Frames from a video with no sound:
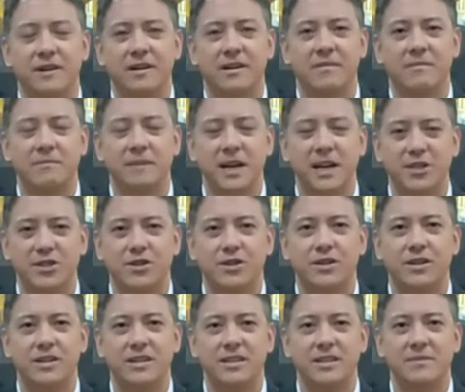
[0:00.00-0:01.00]
measure
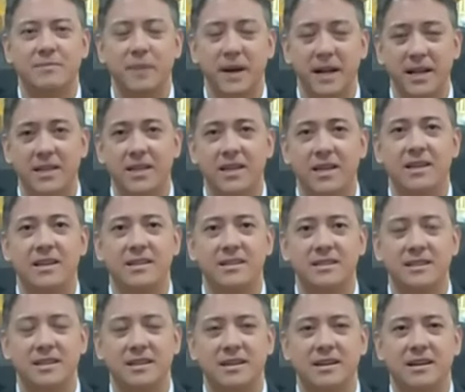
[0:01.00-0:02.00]
that is pending is
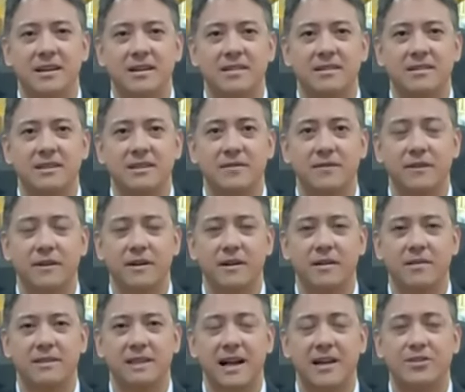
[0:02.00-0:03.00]
the
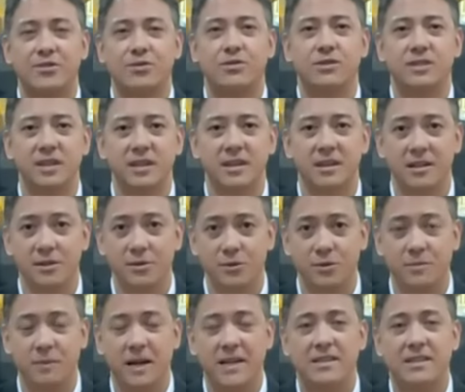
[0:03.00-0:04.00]
tax on
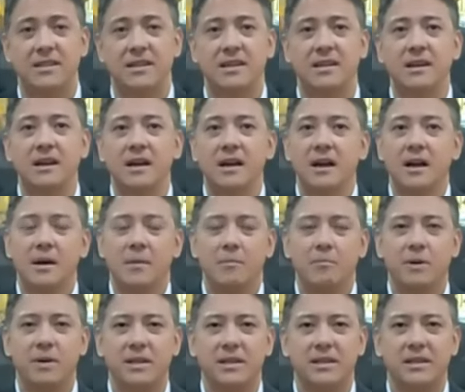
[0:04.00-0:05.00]
single-use plastic.
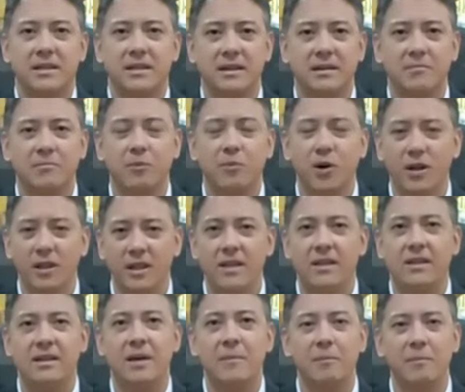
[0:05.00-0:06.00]
But more
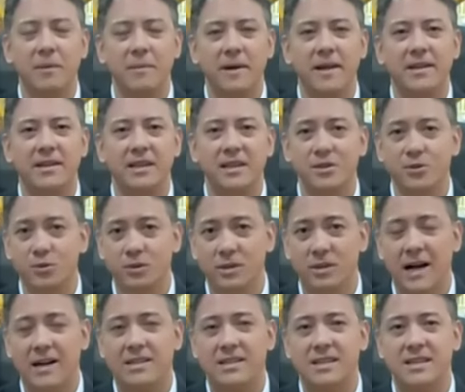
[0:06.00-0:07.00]
than implementing new
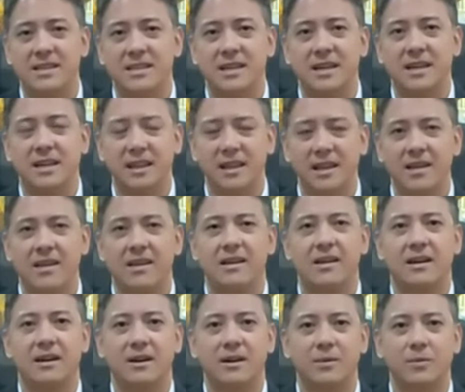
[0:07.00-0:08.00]
taxes, I think
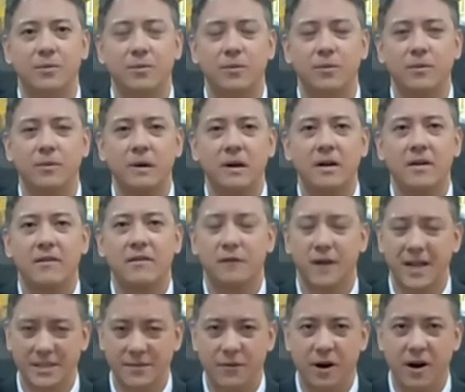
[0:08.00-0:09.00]

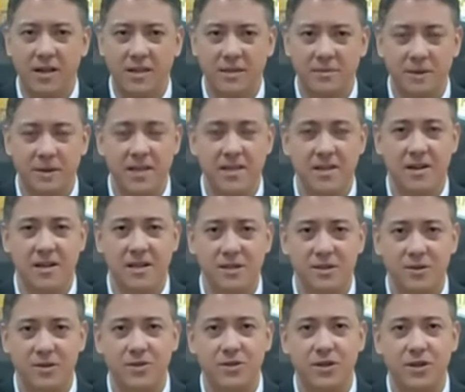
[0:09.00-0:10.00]
as far as BIR is
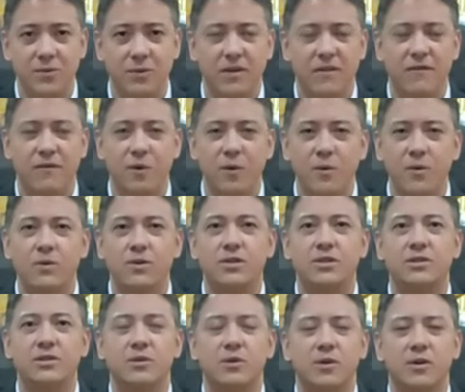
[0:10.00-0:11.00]
concerned, we're
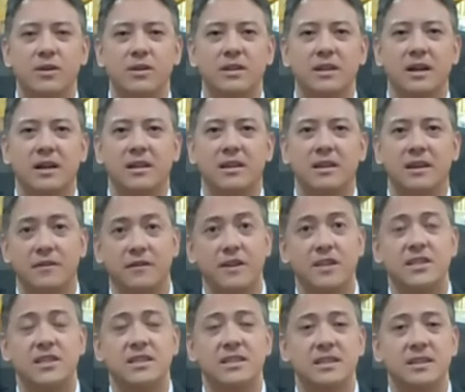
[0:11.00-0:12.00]
focused on the
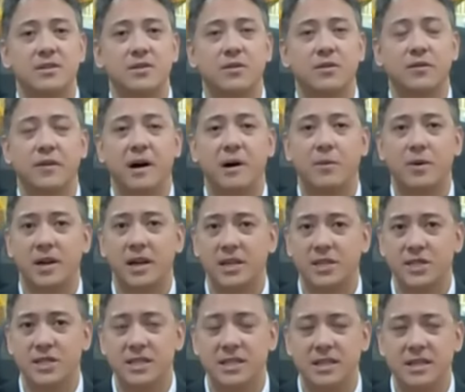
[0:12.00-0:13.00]
efficiency of our
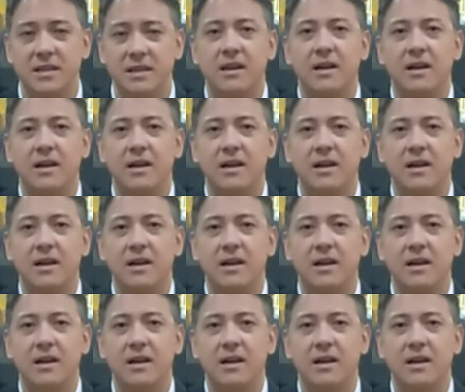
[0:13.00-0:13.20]
agency